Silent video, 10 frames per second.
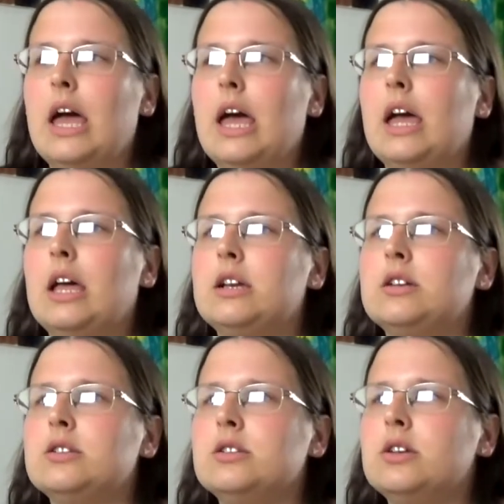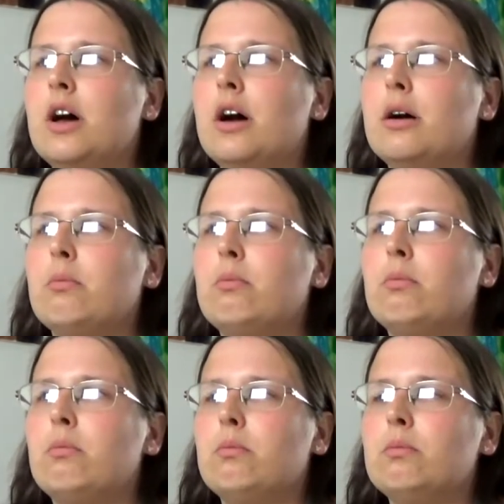and
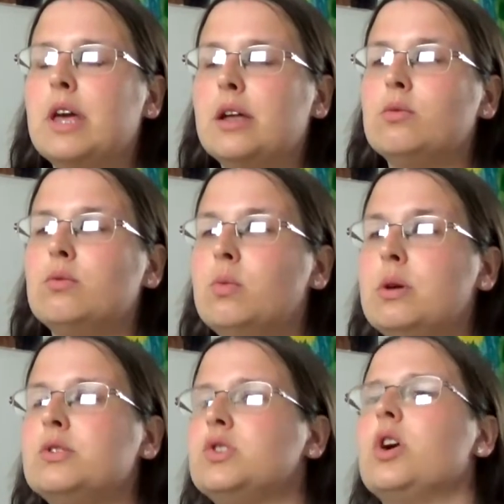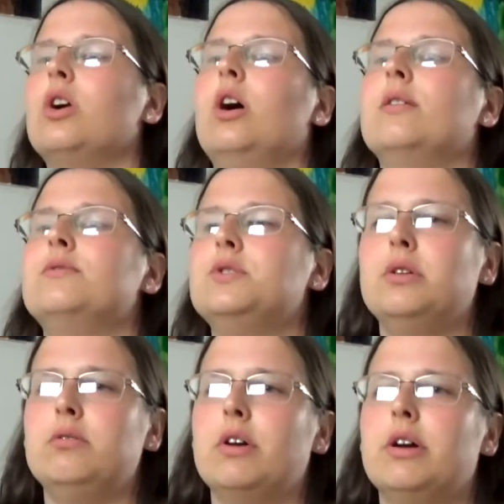um, then we would start off
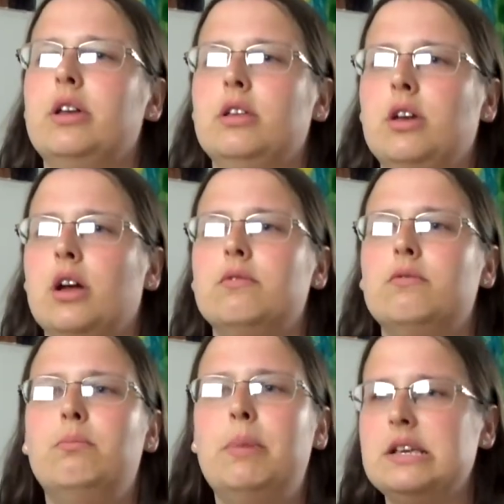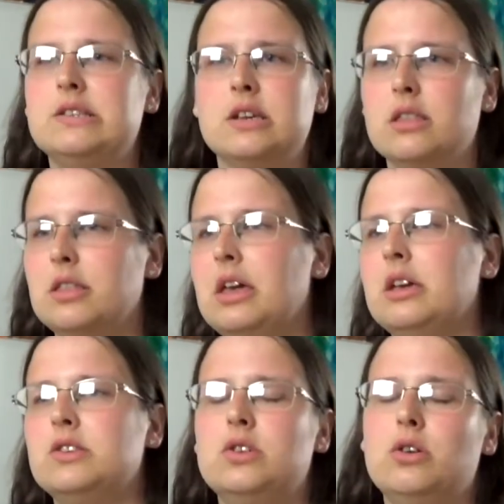doing very kind of basic
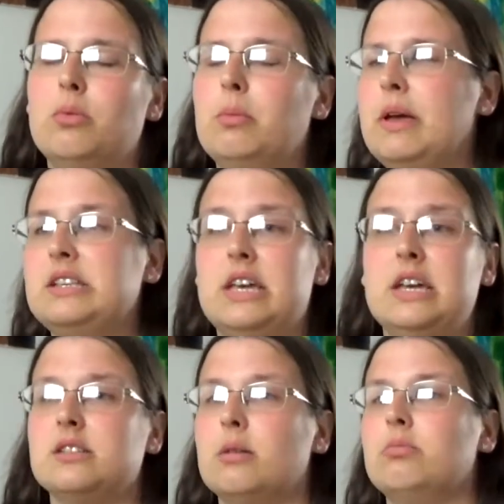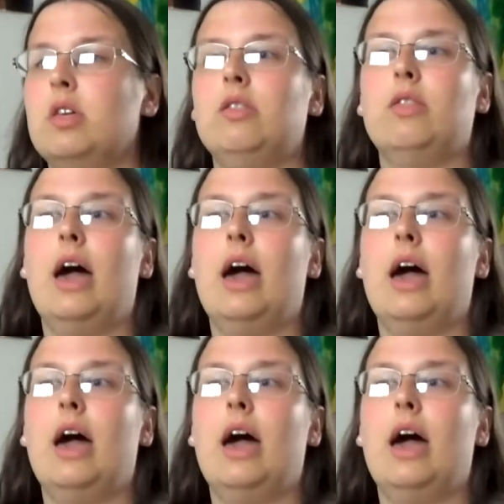things you know may take something